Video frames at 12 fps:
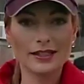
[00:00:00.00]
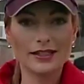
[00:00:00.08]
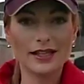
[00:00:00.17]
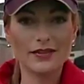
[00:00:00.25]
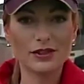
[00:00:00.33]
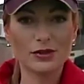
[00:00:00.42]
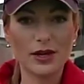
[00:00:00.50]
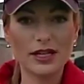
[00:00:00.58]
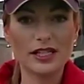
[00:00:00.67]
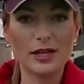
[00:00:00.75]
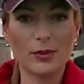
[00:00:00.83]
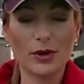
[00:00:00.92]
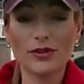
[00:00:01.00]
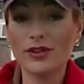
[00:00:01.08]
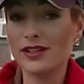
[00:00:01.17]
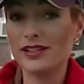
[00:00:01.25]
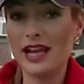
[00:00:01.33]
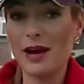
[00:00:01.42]
Stephen Tracy.
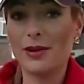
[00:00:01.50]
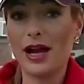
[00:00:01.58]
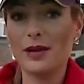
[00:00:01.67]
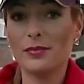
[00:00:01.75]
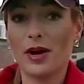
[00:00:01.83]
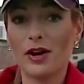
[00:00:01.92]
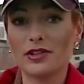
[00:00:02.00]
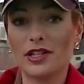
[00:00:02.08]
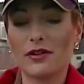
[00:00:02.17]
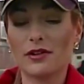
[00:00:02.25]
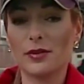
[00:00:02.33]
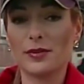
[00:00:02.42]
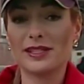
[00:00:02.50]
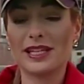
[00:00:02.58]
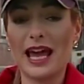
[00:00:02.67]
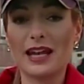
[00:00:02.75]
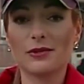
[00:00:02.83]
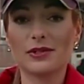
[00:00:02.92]
Burton is now behind bars here at the
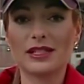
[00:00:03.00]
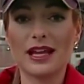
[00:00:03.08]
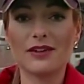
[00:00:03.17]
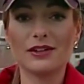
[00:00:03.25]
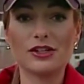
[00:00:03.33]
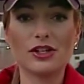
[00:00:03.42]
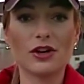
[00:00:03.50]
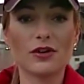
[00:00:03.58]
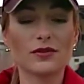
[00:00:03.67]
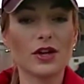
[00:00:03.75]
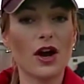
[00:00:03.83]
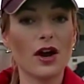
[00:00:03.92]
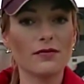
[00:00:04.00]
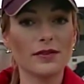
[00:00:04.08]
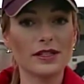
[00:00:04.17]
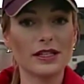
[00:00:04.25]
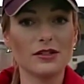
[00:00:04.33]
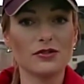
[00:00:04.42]
Piscataquis County Sheriff's
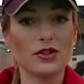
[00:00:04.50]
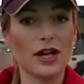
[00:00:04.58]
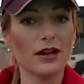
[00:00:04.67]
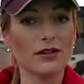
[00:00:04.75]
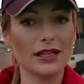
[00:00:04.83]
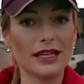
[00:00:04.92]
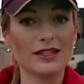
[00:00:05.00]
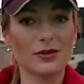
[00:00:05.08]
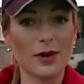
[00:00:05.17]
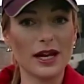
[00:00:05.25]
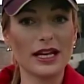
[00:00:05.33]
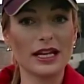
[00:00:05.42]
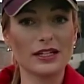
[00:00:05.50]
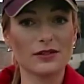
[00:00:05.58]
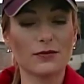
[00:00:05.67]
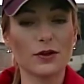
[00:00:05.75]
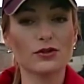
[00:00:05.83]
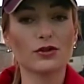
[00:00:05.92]
Office in jail. He is awaiting his
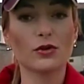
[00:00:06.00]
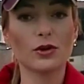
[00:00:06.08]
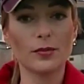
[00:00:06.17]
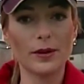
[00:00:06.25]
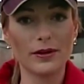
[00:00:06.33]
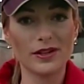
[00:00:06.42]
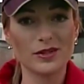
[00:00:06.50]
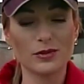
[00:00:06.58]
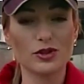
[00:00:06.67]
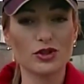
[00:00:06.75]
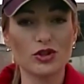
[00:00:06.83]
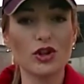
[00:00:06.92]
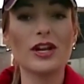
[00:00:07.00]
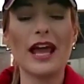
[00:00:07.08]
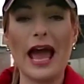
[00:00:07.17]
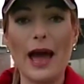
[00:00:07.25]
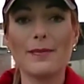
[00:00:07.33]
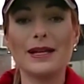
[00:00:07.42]
first court appearance, which should
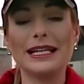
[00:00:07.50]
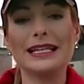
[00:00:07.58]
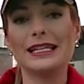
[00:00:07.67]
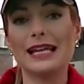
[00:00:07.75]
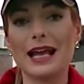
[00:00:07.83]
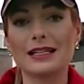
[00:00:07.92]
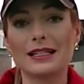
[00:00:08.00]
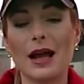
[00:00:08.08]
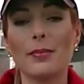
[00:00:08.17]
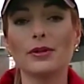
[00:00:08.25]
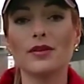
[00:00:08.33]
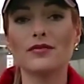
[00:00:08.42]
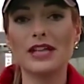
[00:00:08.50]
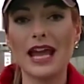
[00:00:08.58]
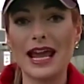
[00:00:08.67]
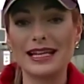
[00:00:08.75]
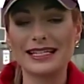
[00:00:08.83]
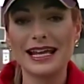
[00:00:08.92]
happen in the next couple of
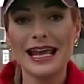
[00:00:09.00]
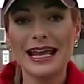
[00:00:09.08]
days.